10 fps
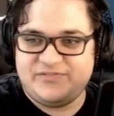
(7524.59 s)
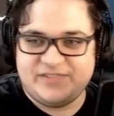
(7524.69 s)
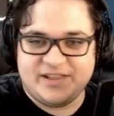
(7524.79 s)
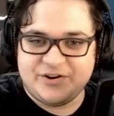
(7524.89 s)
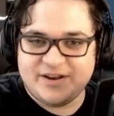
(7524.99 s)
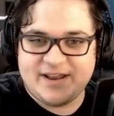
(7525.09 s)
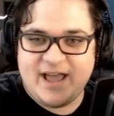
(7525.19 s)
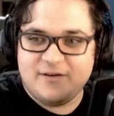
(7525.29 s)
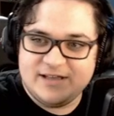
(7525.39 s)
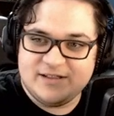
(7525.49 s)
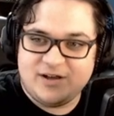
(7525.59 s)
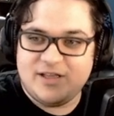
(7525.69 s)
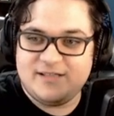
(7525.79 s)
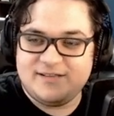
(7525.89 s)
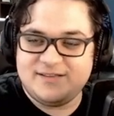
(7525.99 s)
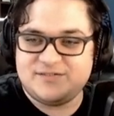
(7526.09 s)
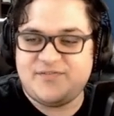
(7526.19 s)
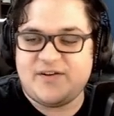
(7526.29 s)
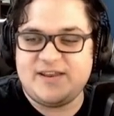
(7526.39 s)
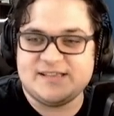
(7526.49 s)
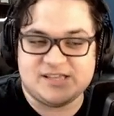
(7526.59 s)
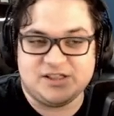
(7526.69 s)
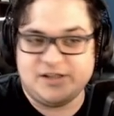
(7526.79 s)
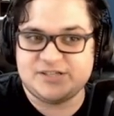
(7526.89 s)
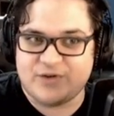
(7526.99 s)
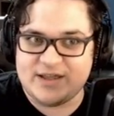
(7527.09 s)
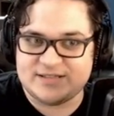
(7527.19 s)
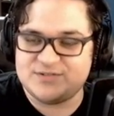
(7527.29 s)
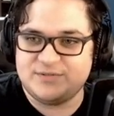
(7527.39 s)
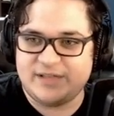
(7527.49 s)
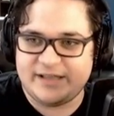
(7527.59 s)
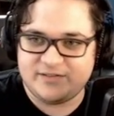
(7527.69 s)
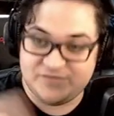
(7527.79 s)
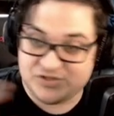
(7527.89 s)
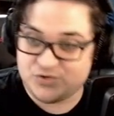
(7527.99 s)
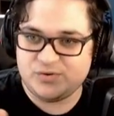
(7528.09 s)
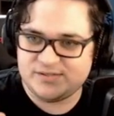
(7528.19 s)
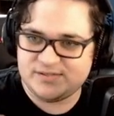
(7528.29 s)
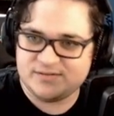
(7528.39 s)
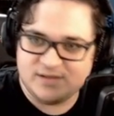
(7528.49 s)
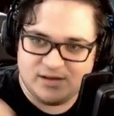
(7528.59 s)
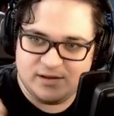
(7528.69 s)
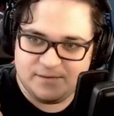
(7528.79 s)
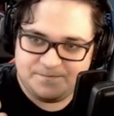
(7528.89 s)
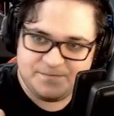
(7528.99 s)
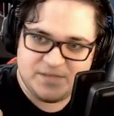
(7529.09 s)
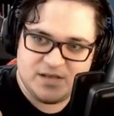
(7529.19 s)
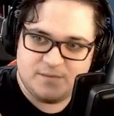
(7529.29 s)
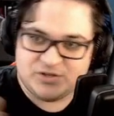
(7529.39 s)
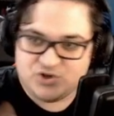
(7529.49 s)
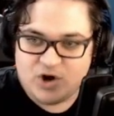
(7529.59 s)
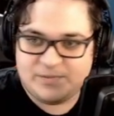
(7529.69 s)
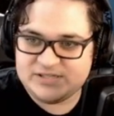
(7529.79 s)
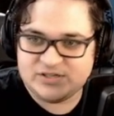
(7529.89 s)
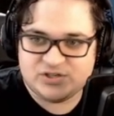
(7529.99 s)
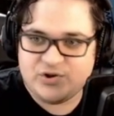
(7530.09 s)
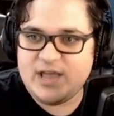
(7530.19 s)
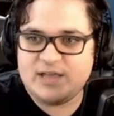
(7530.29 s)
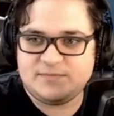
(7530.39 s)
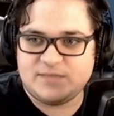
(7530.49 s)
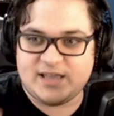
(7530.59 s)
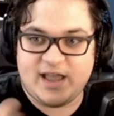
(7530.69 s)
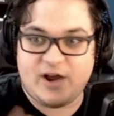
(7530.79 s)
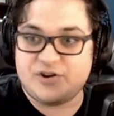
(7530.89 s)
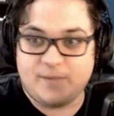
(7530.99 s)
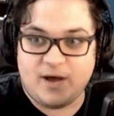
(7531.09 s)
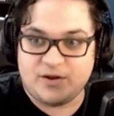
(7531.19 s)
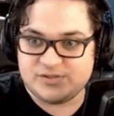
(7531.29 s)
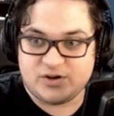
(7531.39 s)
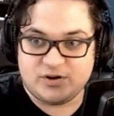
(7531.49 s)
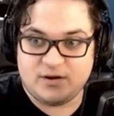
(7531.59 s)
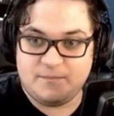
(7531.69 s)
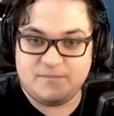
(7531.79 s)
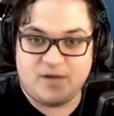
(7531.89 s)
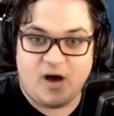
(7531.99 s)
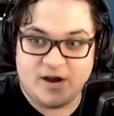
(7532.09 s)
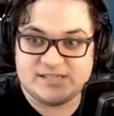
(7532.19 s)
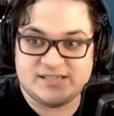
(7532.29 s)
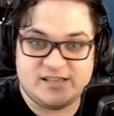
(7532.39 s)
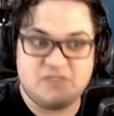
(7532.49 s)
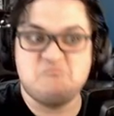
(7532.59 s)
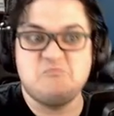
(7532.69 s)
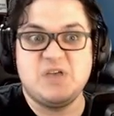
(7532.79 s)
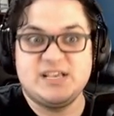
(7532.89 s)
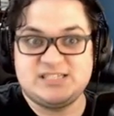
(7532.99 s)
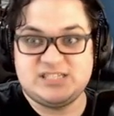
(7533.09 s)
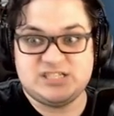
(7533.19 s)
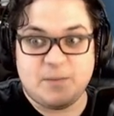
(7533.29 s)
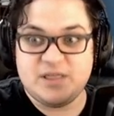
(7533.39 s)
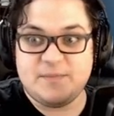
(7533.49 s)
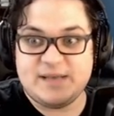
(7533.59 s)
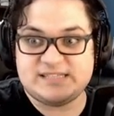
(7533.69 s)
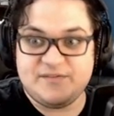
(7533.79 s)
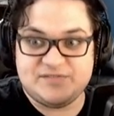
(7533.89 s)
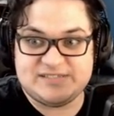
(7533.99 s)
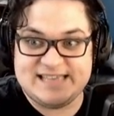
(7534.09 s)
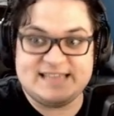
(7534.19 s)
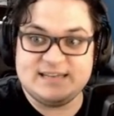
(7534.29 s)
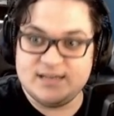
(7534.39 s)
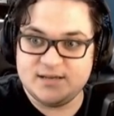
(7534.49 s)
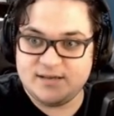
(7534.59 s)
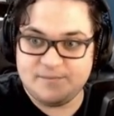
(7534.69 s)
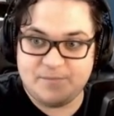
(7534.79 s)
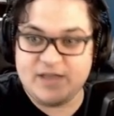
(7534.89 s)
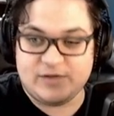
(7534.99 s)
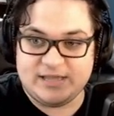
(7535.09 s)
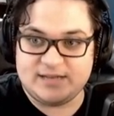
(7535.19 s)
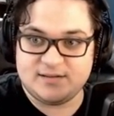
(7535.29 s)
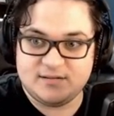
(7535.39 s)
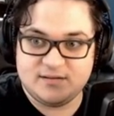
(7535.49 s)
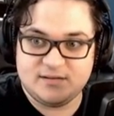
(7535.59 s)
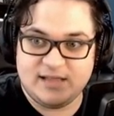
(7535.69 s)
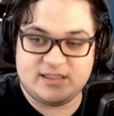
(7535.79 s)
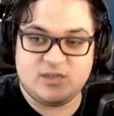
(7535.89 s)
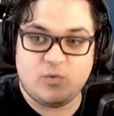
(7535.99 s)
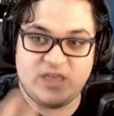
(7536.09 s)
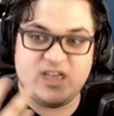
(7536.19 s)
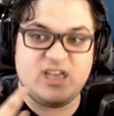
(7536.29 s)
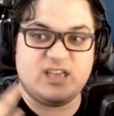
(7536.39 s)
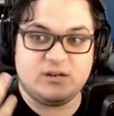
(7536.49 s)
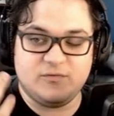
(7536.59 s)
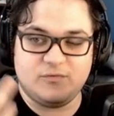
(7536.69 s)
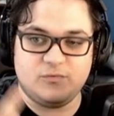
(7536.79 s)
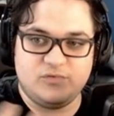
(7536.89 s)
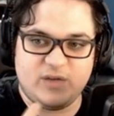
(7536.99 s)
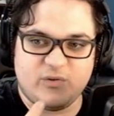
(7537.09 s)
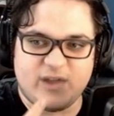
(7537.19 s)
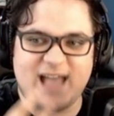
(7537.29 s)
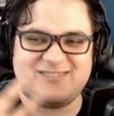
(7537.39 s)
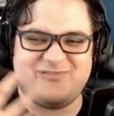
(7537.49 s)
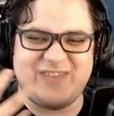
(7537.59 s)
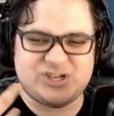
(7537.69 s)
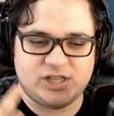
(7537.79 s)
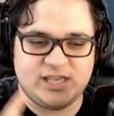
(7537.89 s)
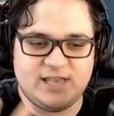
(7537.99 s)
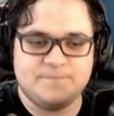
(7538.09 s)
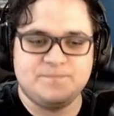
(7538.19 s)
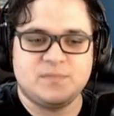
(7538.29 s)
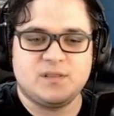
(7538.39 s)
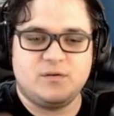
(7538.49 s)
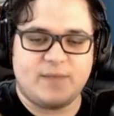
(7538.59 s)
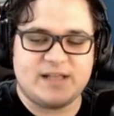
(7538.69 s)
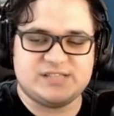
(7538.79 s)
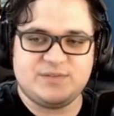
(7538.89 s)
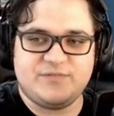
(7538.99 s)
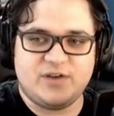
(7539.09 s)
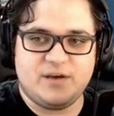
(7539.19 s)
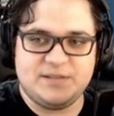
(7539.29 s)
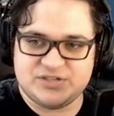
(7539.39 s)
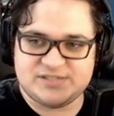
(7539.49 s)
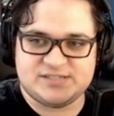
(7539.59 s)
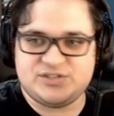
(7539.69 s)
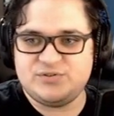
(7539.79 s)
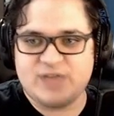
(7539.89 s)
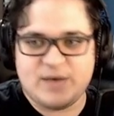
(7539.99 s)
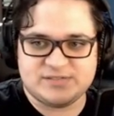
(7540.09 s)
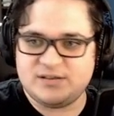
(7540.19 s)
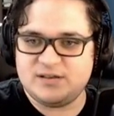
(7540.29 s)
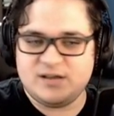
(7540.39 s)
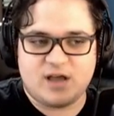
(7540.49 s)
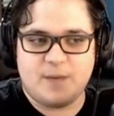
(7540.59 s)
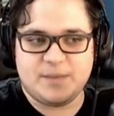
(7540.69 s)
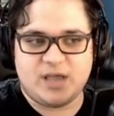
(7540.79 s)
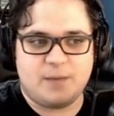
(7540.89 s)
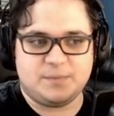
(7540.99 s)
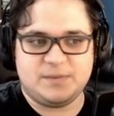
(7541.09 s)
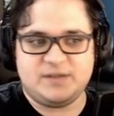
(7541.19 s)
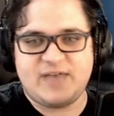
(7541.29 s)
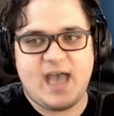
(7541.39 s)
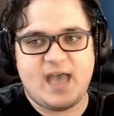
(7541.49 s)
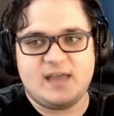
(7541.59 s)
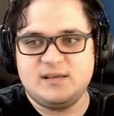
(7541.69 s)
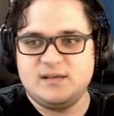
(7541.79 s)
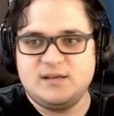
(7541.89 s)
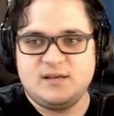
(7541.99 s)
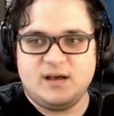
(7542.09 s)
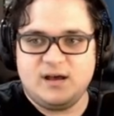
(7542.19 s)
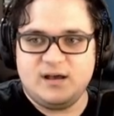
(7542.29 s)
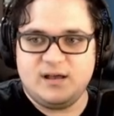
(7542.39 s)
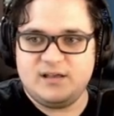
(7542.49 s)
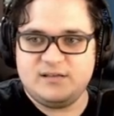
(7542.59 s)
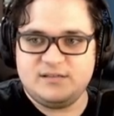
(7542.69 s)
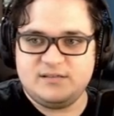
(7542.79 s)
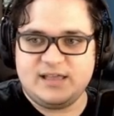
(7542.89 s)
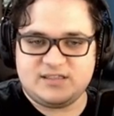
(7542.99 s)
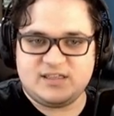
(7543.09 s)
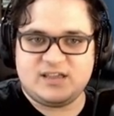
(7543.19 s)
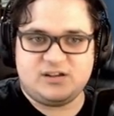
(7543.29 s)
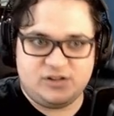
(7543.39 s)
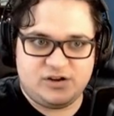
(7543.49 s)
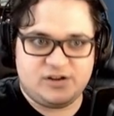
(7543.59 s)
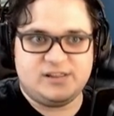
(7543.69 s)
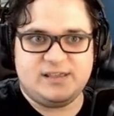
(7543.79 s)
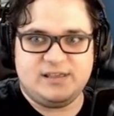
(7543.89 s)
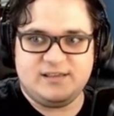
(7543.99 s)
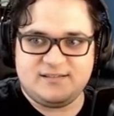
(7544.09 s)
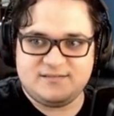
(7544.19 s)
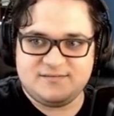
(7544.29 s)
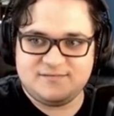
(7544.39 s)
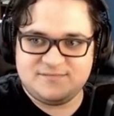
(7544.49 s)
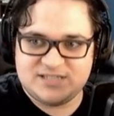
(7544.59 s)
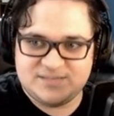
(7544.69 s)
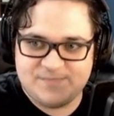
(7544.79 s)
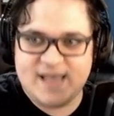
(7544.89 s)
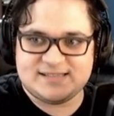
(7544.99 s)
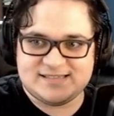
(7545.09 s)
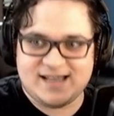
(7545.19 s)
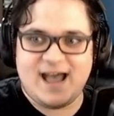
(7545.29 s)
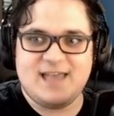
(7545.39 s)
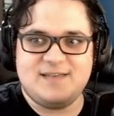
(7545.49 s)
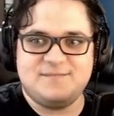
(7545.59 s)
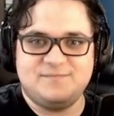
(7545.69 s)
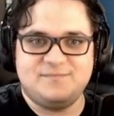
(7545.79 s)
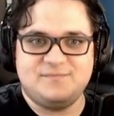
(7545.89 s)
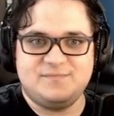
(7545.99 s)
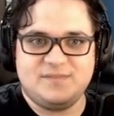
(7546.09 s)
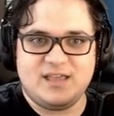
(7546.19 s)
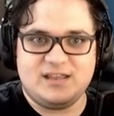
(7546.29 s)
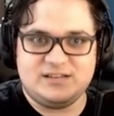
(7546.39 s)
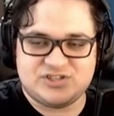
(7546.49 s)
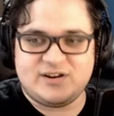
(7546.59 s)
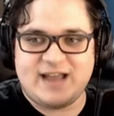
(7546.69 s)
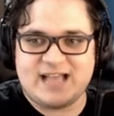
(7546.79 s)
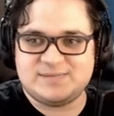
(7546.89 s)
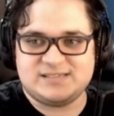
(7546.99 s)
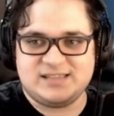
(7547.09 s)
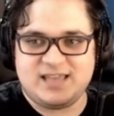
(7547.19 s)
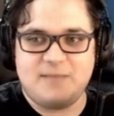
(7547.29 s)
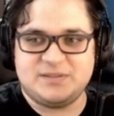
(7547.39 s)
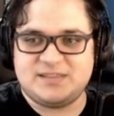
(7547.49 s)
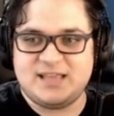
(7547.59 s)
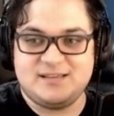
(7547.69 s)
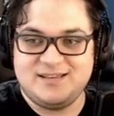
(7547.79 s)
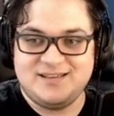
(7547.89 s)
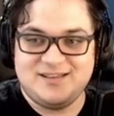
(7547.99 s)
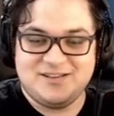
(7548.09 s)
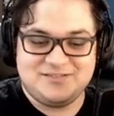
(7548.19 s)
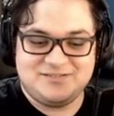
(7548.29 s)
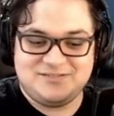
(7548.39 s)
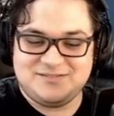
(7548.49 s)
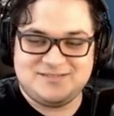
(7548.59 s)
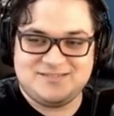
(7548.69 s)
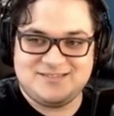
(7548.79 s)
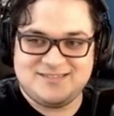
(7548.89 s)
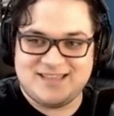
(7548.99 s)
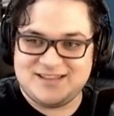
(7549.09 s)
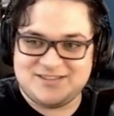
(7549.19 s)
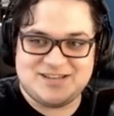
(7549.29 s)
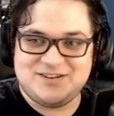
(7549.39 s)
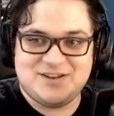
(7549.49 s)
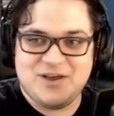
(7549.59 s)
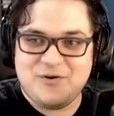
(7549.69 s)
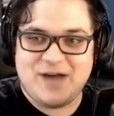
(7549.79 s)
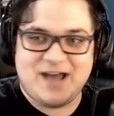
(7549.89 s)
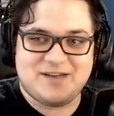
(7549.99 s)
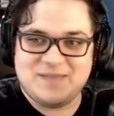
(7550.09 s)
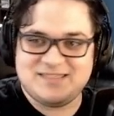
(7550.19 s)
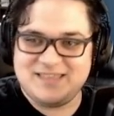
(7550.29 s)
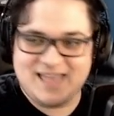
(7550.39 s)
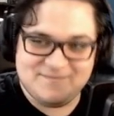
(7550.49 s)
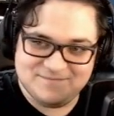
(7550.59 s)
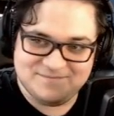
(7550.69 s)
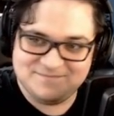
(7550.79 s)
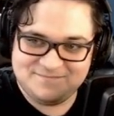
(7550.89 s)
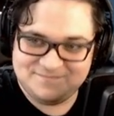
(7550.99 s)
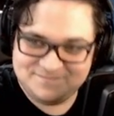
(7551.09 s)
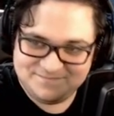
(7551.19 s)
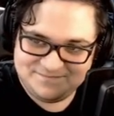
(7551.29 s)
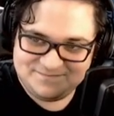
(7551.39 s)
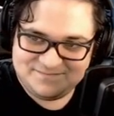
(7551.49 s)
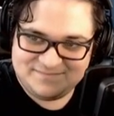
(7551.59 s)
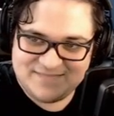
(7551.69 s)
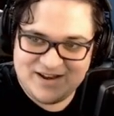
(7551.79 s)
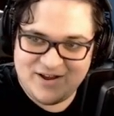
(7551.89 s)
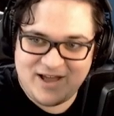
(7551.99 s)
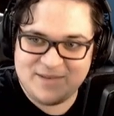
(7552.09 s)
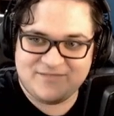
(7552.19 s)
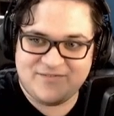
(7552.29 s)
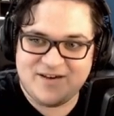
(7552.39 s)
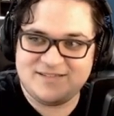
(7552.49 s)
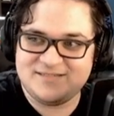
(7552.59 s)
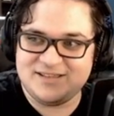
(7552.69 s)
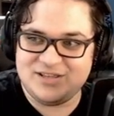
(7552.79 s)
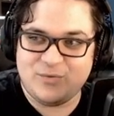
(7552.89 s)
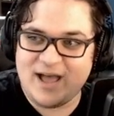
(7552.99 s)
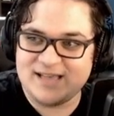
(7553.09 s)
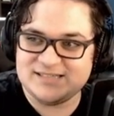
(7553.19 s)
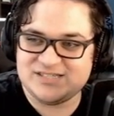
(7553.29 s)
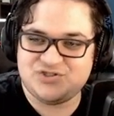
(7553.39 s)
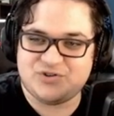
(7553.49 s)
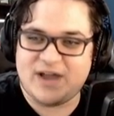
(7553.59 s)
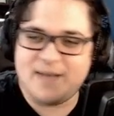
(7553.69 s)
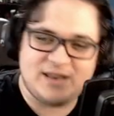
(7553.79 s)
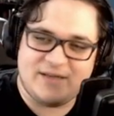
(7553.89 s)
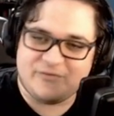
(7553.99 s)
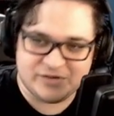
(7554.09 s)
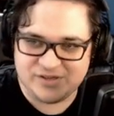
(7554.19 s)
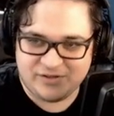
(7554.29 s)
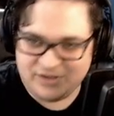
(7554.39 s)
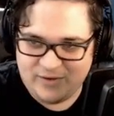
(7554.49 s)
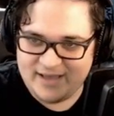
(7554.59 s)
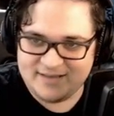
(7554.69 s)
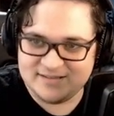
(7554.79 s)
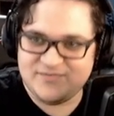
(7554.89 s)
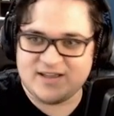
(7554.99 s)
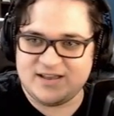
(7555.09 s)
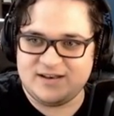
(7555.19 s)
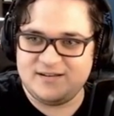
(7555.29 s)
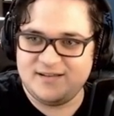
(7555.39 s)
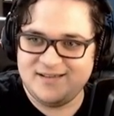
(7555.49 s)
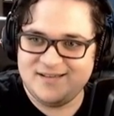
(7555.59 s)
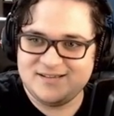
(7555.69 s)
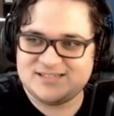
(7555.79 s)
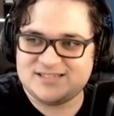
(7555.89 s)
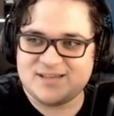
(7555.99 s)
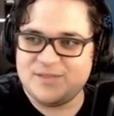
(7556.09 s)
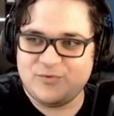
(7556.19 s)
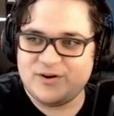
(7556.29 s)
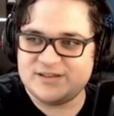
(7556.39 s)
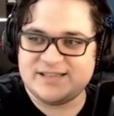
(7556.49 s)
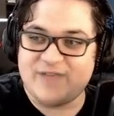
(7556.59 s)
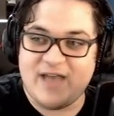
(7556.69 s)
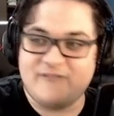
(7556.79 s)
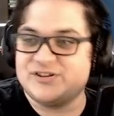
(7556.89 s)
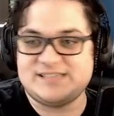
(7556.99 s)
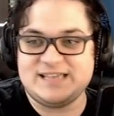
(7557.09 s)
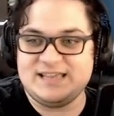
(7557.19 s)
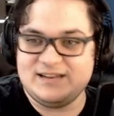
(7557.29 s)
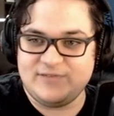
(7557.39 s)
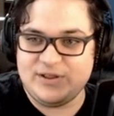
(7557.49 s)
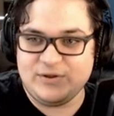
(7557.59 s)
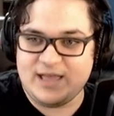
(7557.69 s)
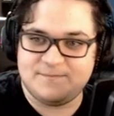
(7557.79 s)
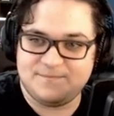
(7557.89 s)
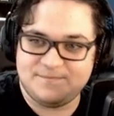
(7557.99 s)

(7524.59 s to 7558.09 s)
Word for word: blundered it out. It, it it's funny is it looks great too. Like the visuals, the mm-hmm. Metropolis looks great. The character models are honestly some of the best I've seen. Period. Mm-hmm. Like the way they can they react facially reminds me of um Injustice two. That was a, a common compliment of that. Uh, like they clearly spent time in certain aspects of the game, but they they didn't know how to make the game. Yeah. They know how to make it fun. The U I's tra- I mean, everyone saw the U I. It's fucking some of the worst I've ever seen in a video game.